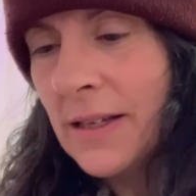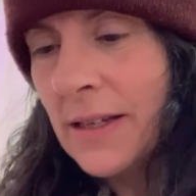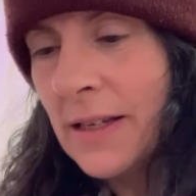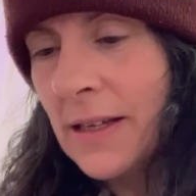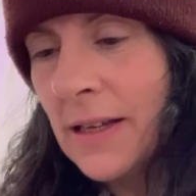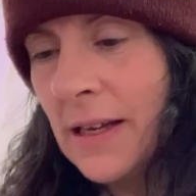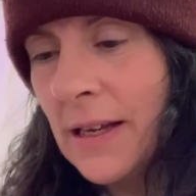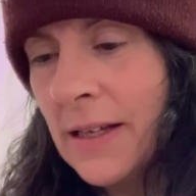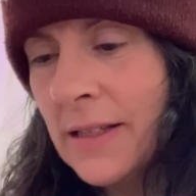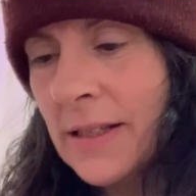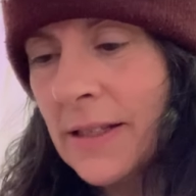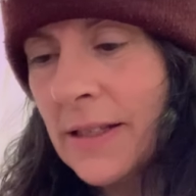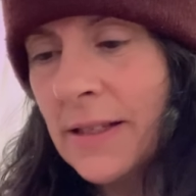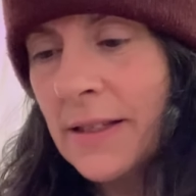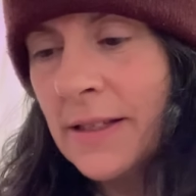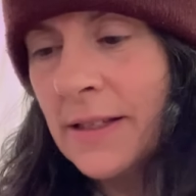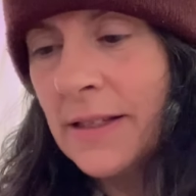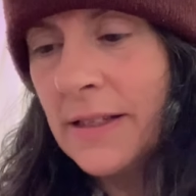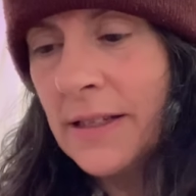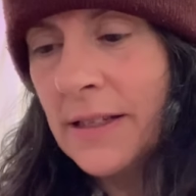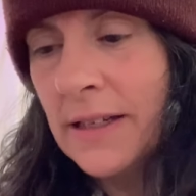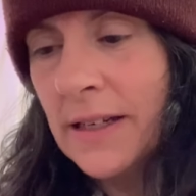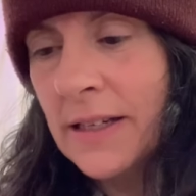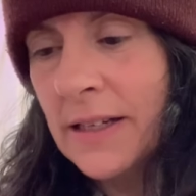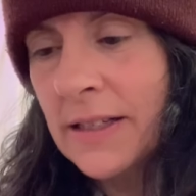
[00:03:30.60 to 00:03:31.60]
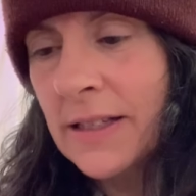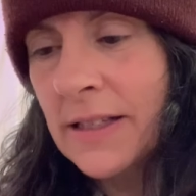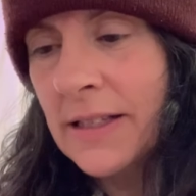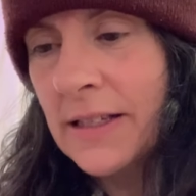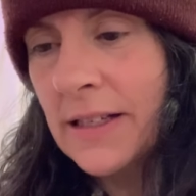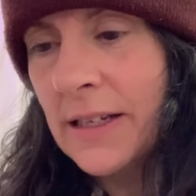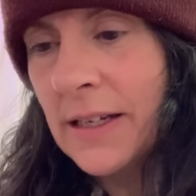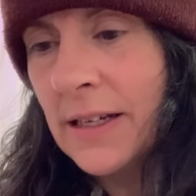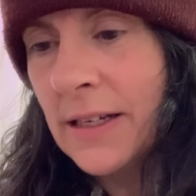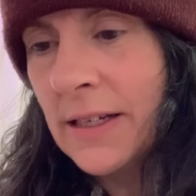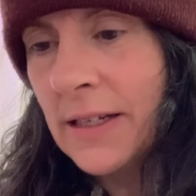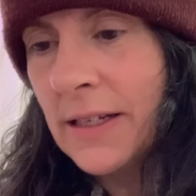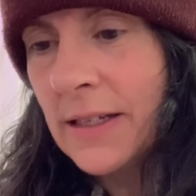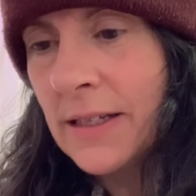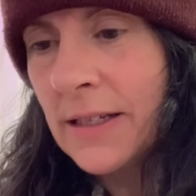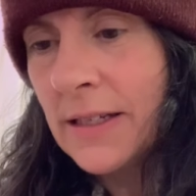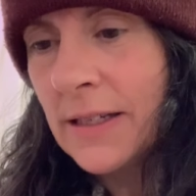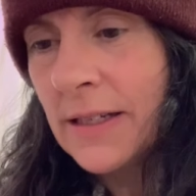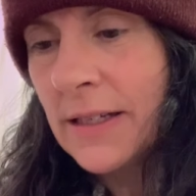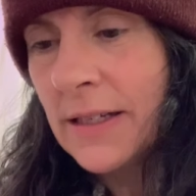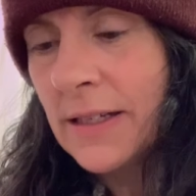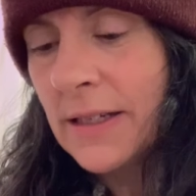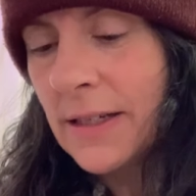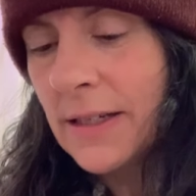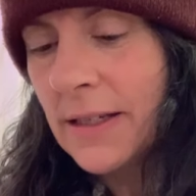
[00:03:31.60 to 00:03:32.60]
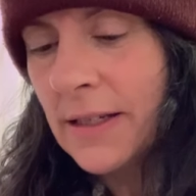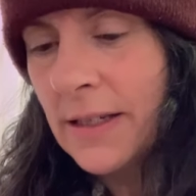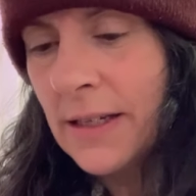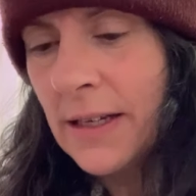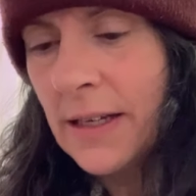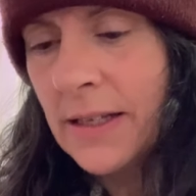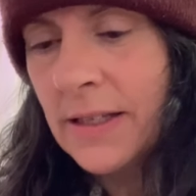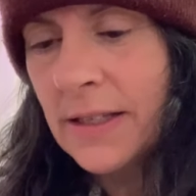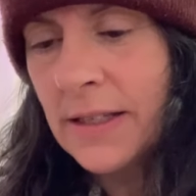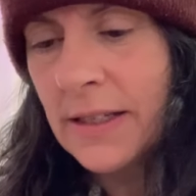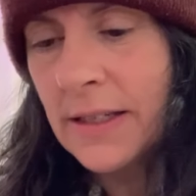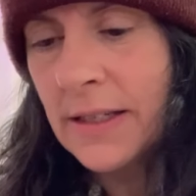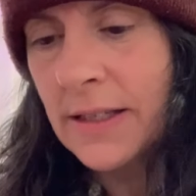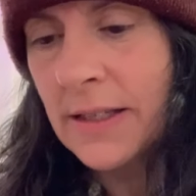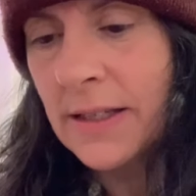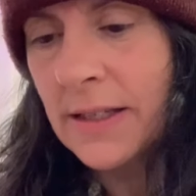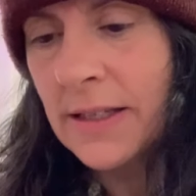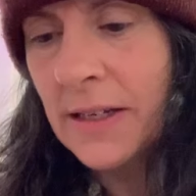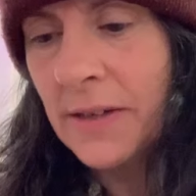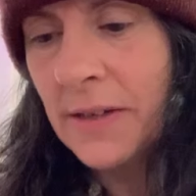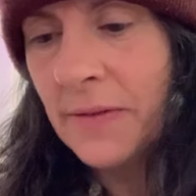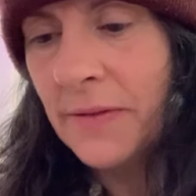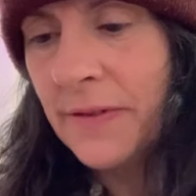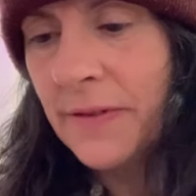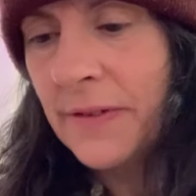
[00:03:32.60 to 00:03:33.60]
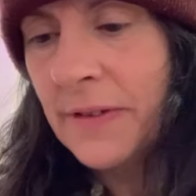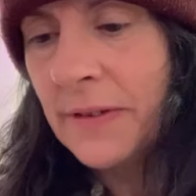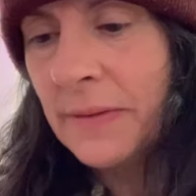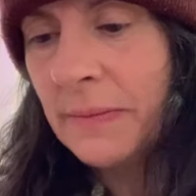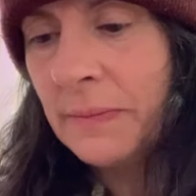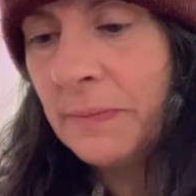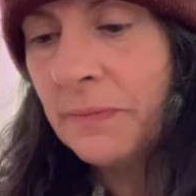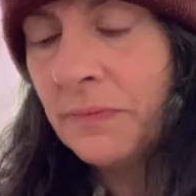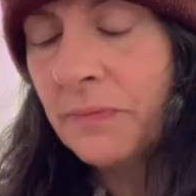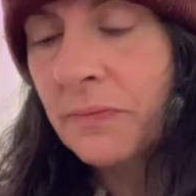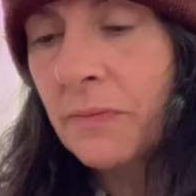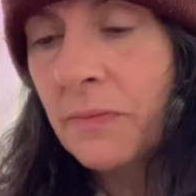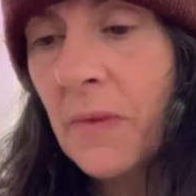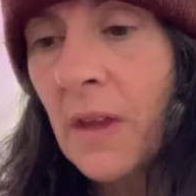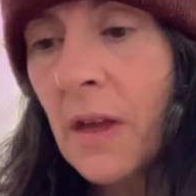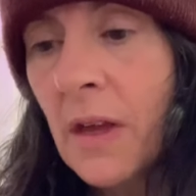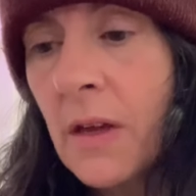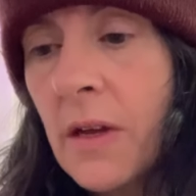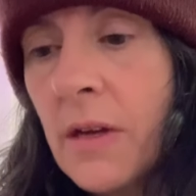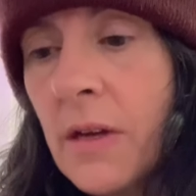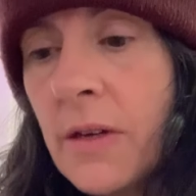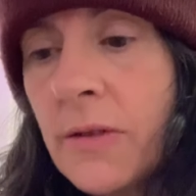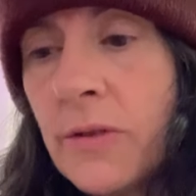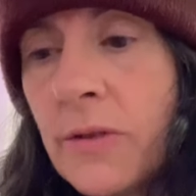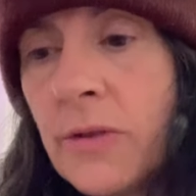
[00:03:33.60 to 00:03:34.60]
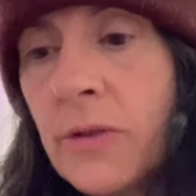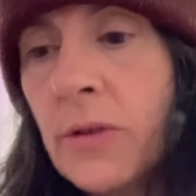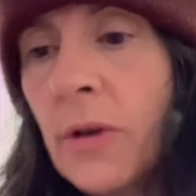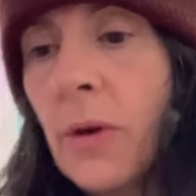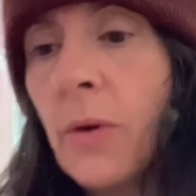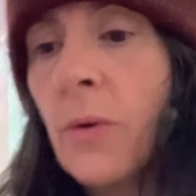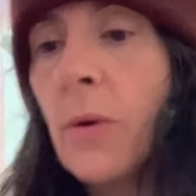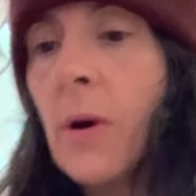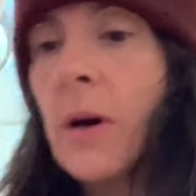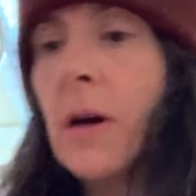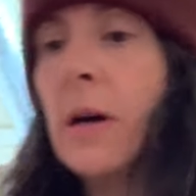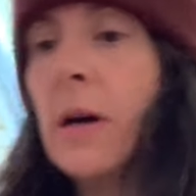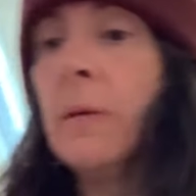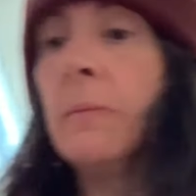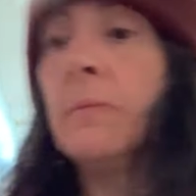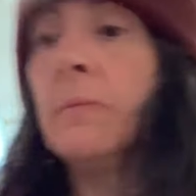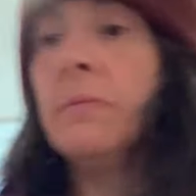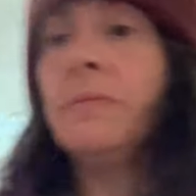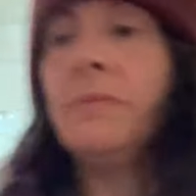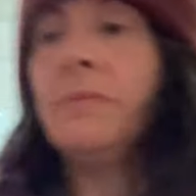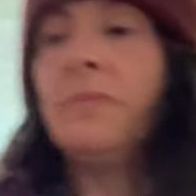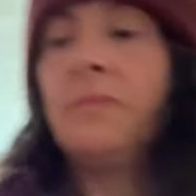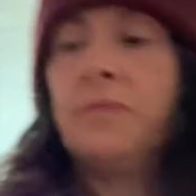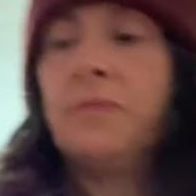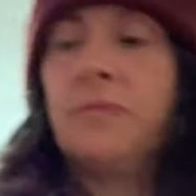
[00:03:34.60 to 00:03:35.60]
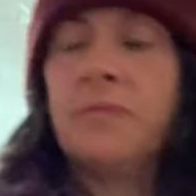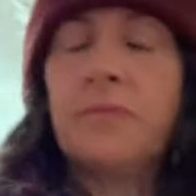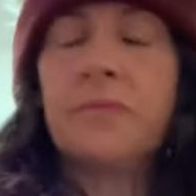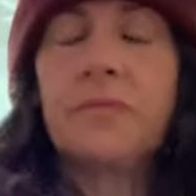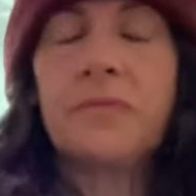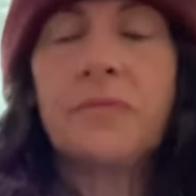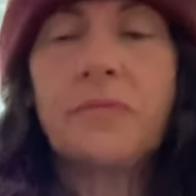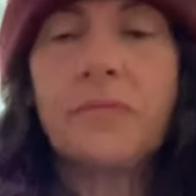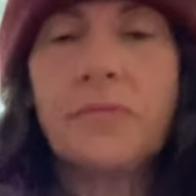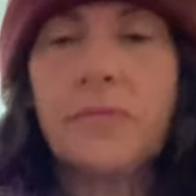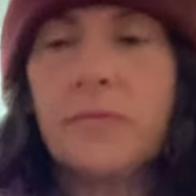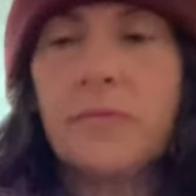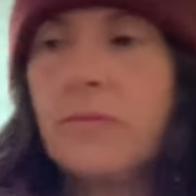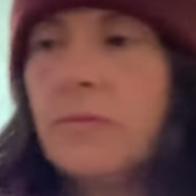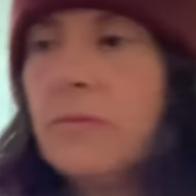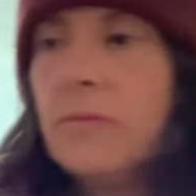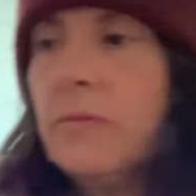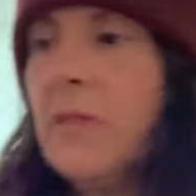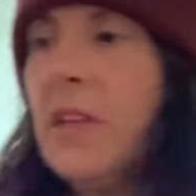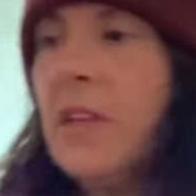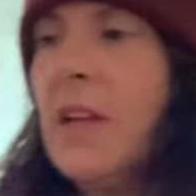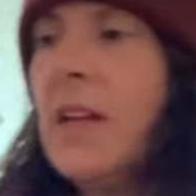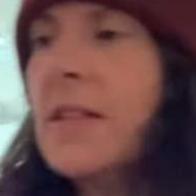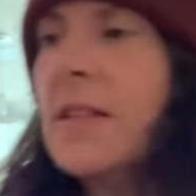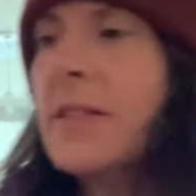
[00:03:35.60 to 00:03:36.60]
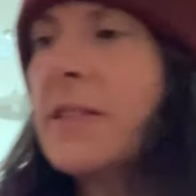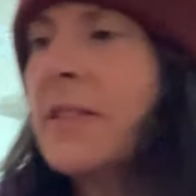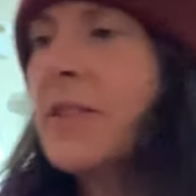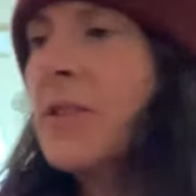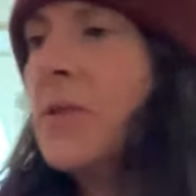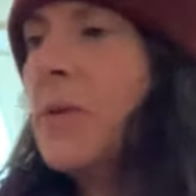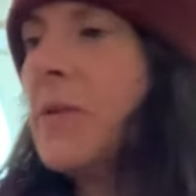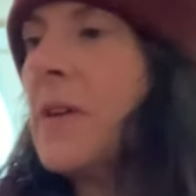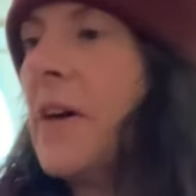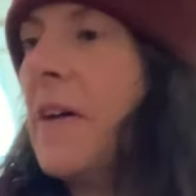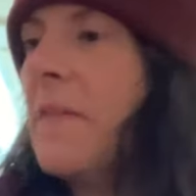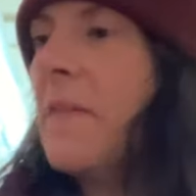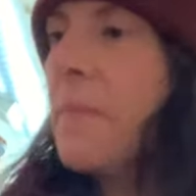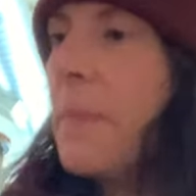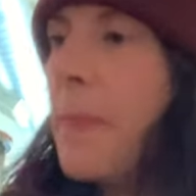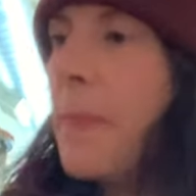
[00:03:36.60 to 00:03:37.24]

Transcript: Ask a doctor. Ask yourself. So, yeah, let's do that.